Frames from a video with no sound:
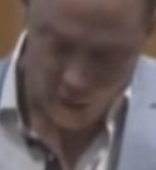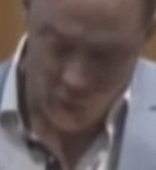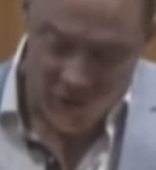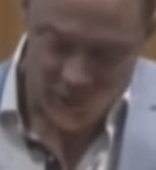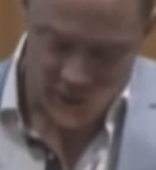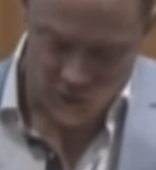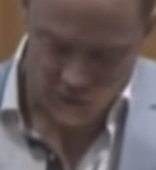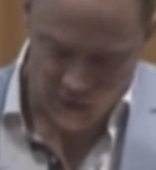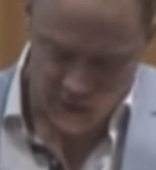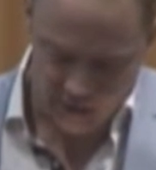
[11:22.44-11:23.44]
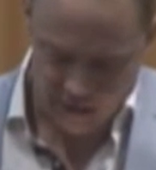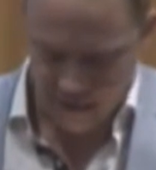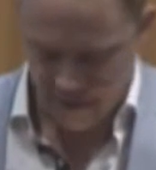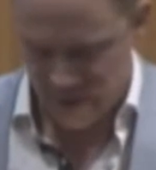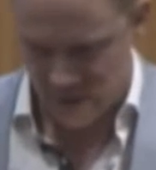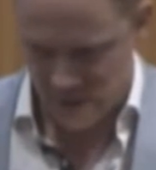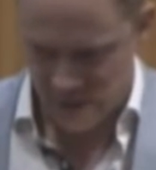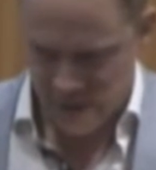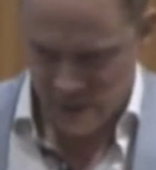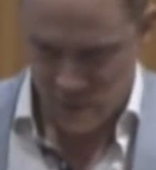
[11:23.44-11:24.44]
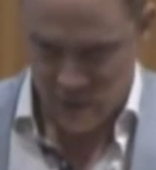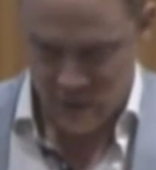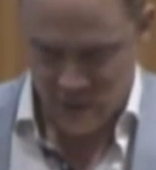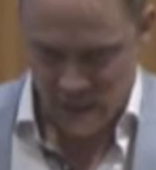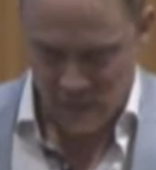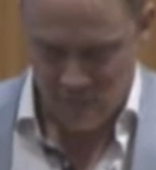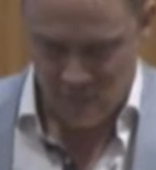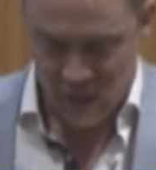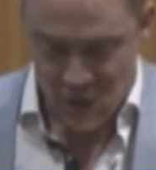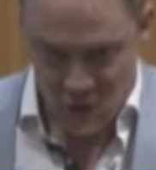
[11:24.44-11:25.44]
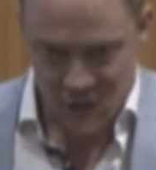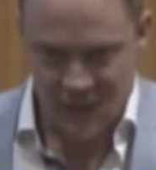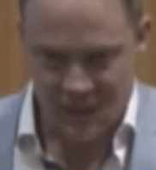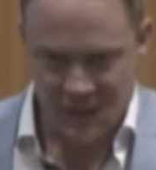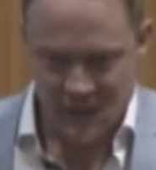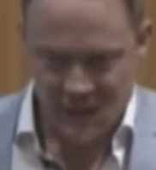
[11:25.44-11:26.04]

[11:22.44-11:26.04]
that we've been doing recently, and this was initially